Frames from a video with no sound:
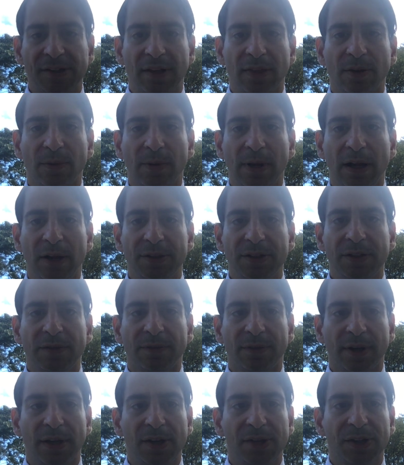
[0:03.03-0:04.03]
that the
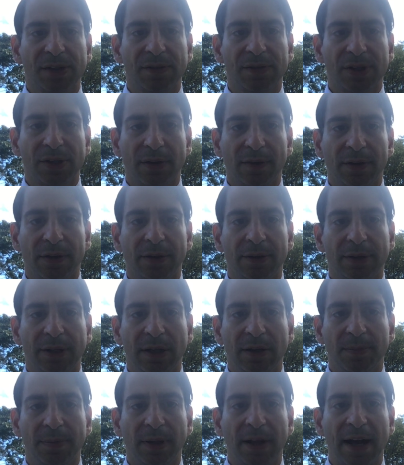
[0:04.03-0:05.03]
relative risk of cervical
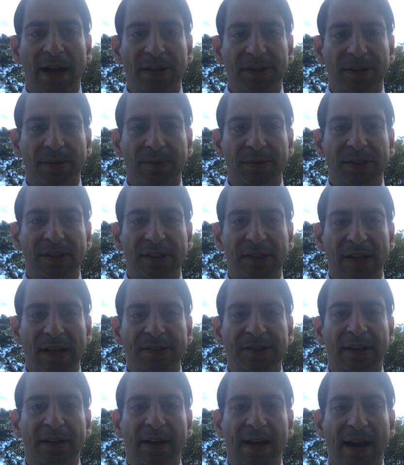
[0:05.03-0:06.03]
neoplasms is
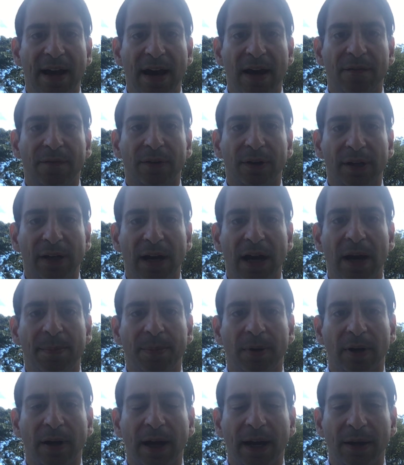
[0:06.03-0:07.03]
less than half for
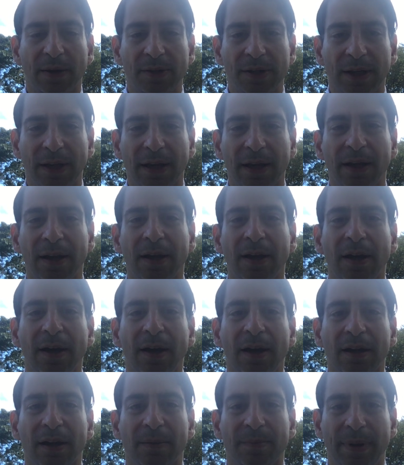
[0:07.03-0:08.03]
copper IUD
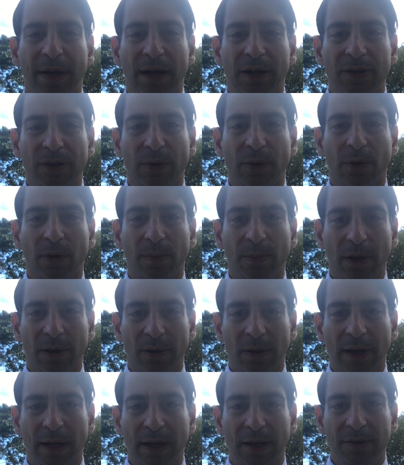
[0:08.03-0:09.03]
compared to
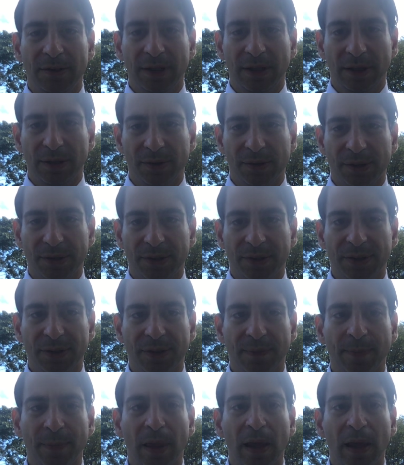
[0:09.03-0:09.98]
hormonal IUD users.